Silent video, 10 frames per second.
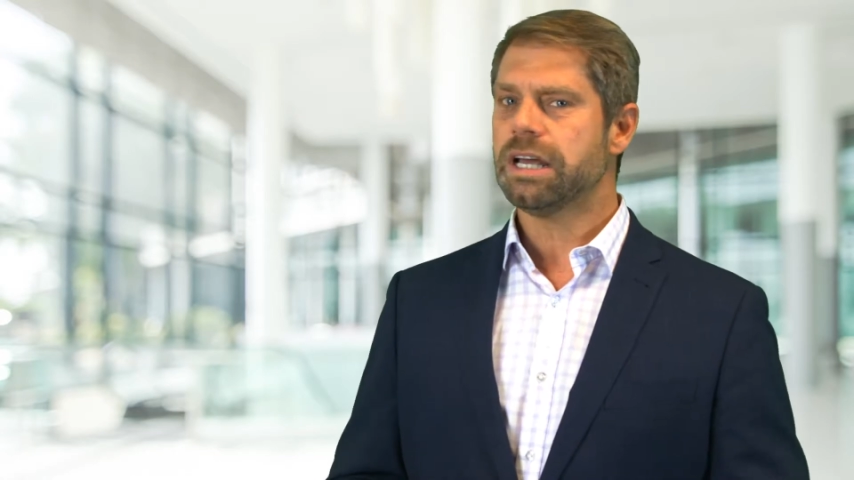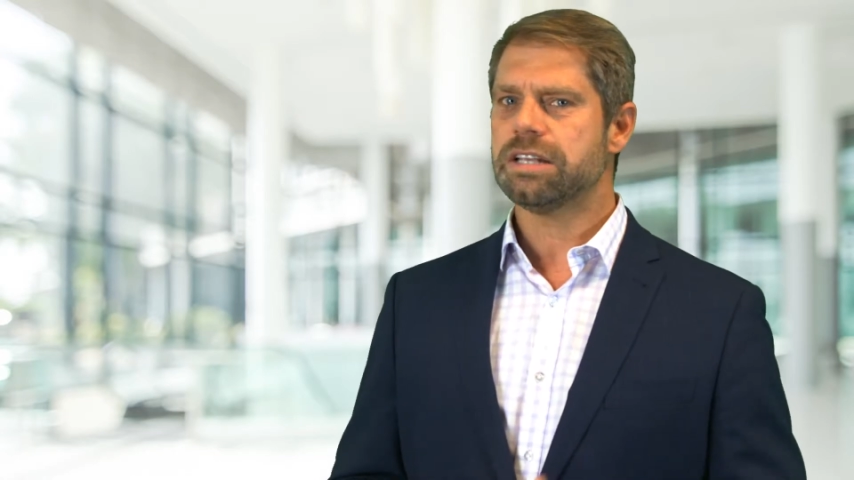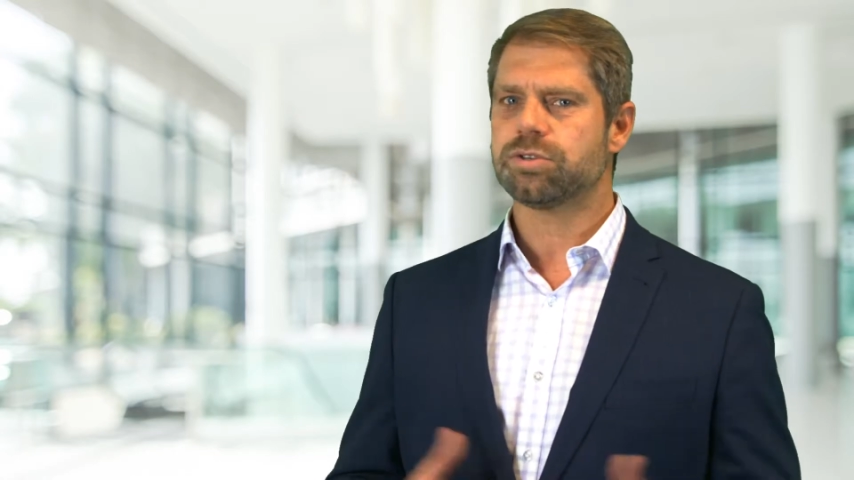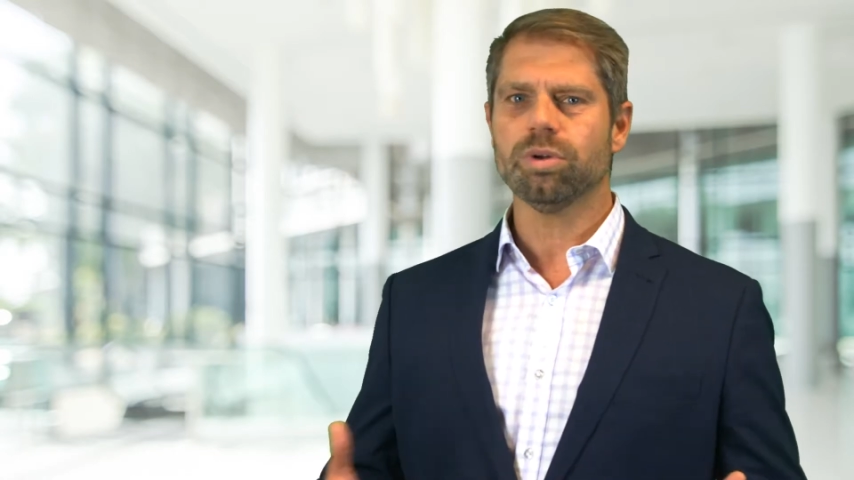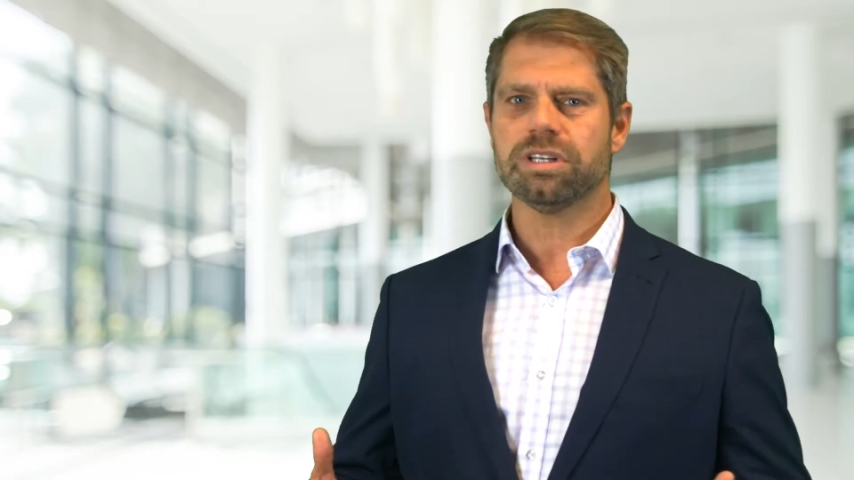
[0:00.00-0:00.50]

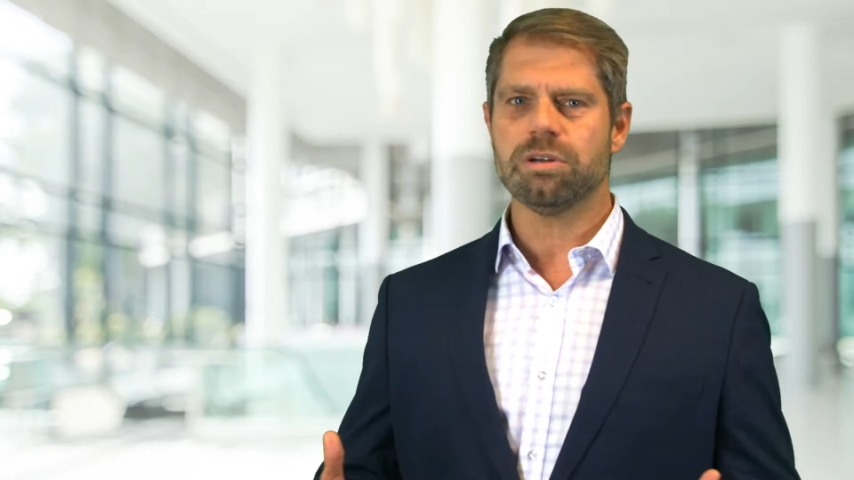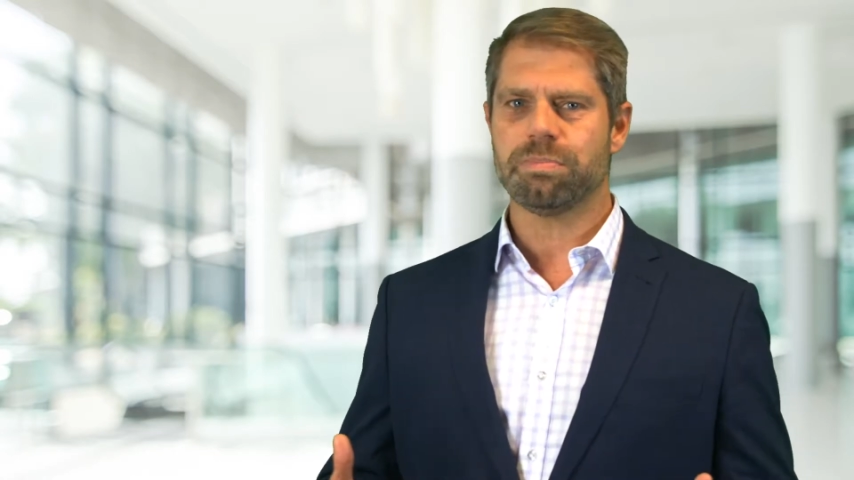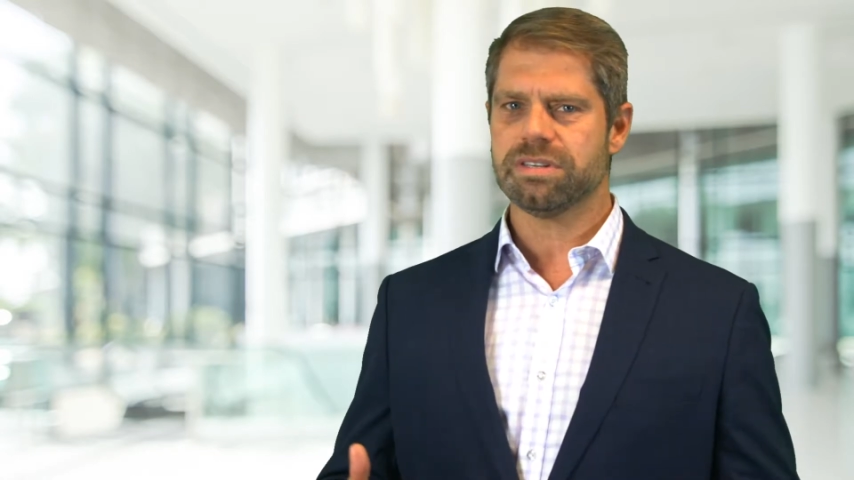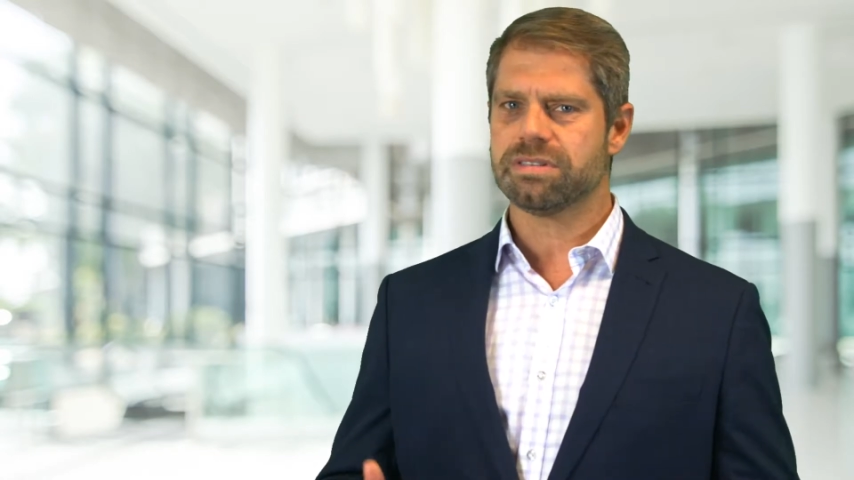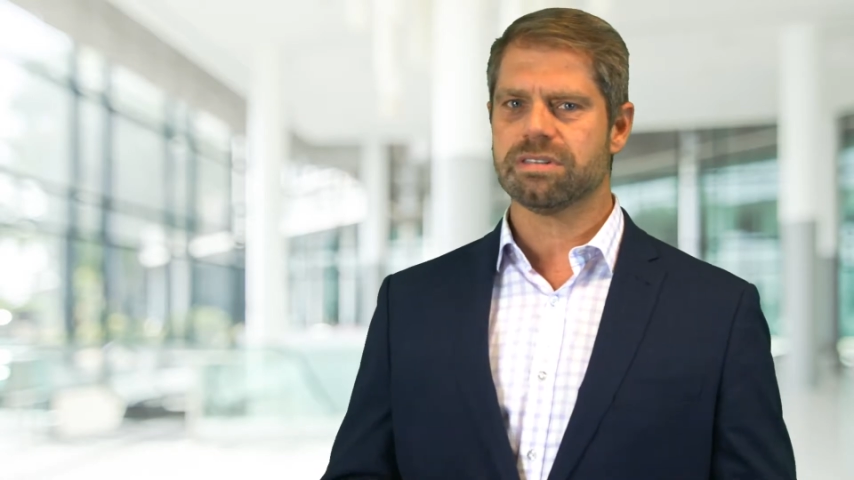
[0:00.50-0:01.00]
It's all in your
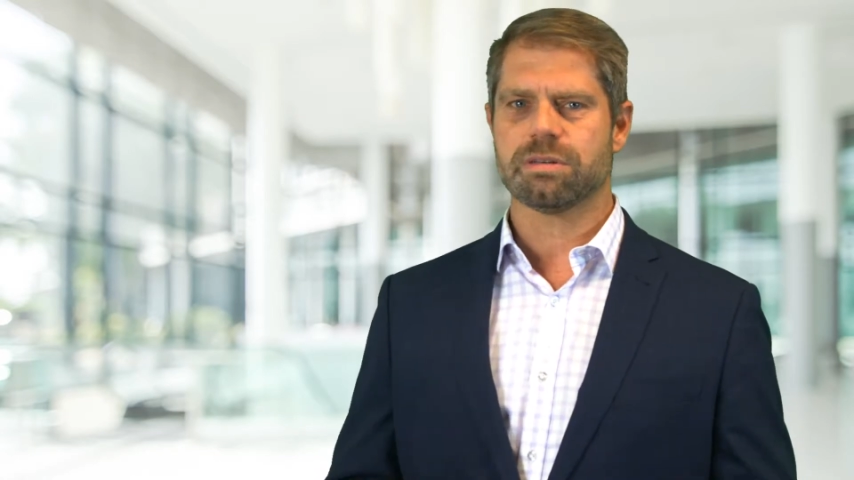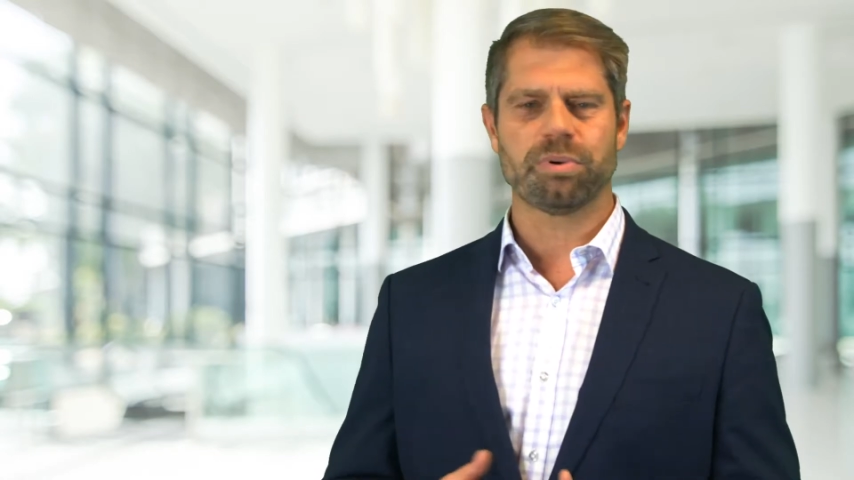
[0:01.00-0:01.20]
business, the